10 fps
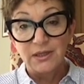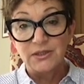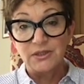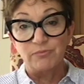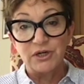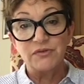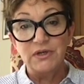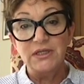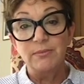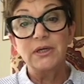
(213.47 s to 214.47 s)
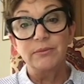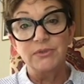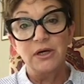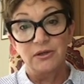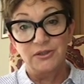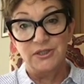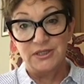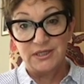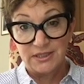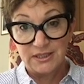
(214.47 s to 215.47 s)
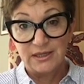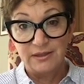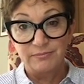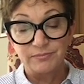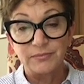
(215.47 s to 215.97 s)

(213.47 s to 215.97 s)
So breastfeeding becomes hard to sustain.